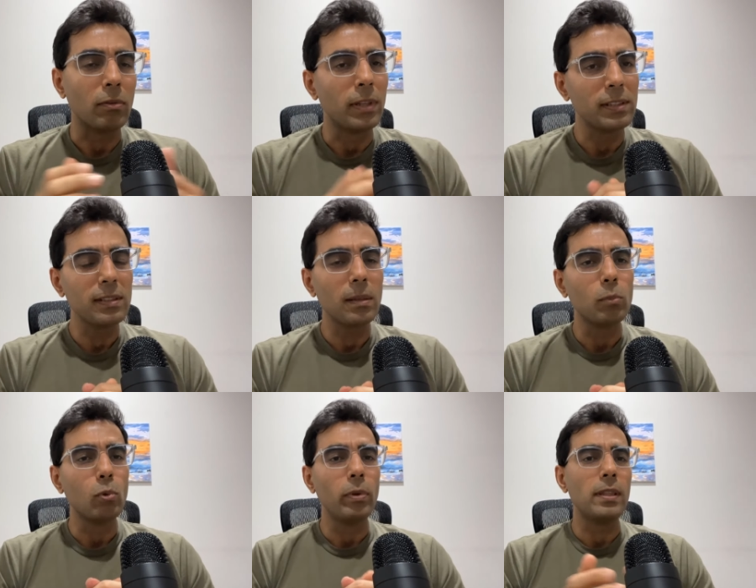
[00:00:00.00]
Now this is a
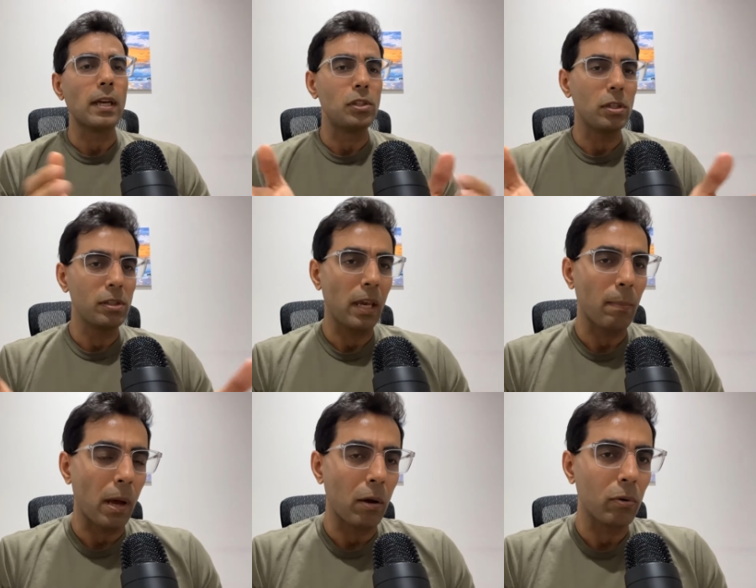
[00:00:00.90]
movie that just
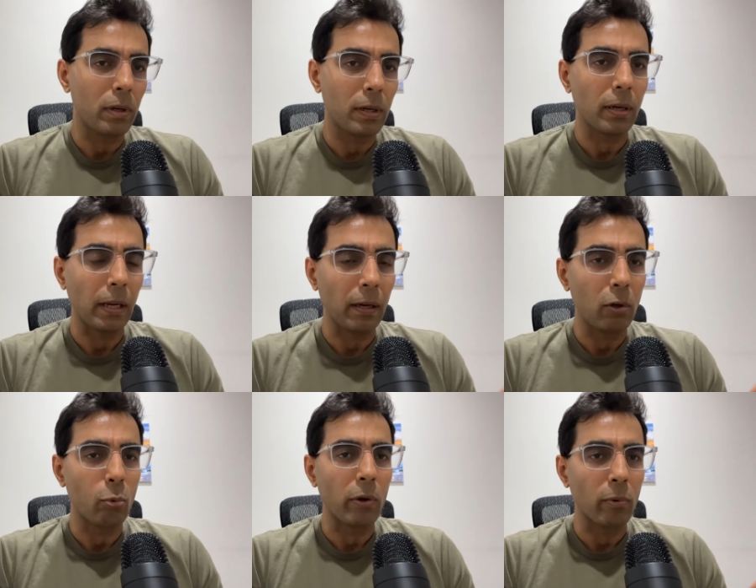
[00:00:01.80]
came out in
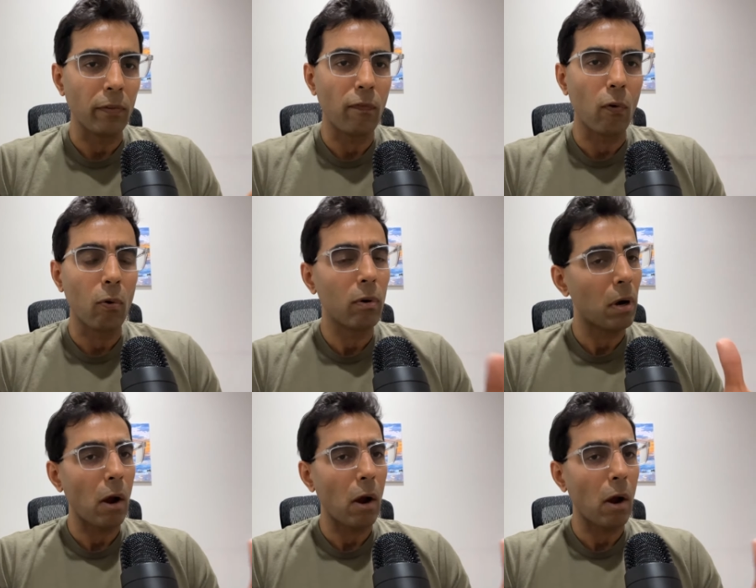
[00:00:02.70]
2024.